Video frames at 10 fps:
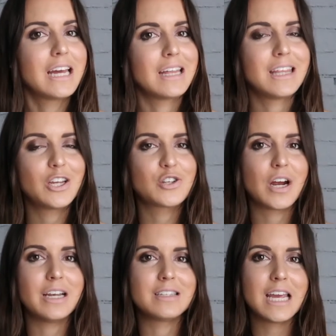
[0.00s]
And I think you're
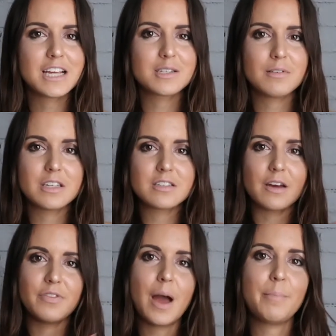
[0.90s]
trying to take some of the
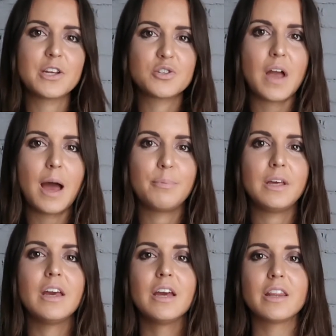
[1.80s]
stuff that makes you
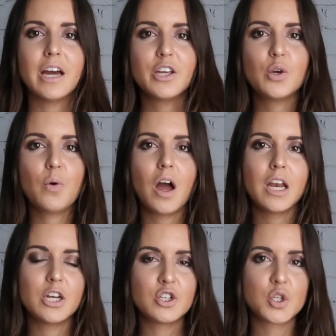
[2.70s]
happy, that you want
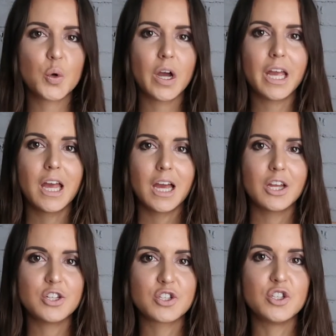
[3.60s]
and enjoy,
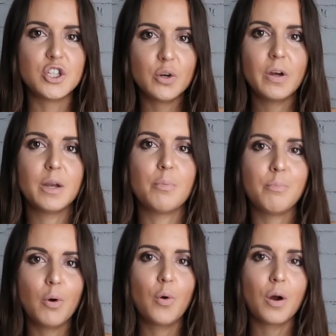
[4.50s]
and just do it
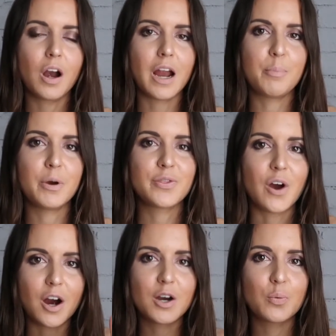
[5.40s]
more and put
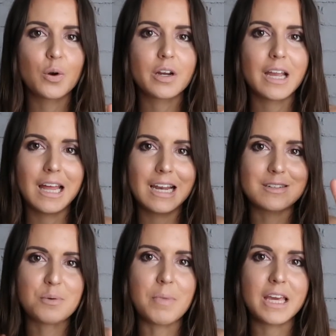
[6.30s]
the hard work in
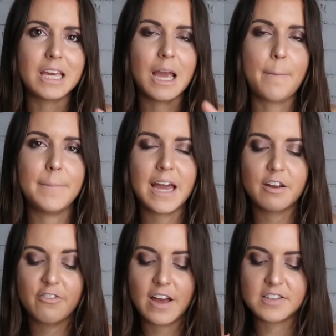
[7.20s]
into making it
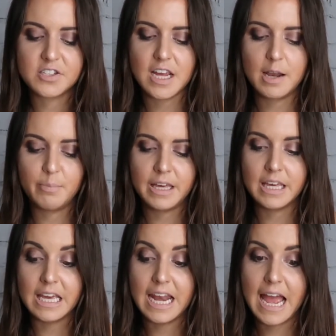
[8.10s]
manifest and
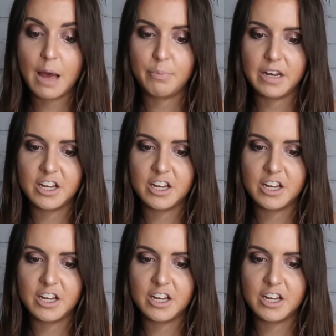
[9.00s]
making it happen.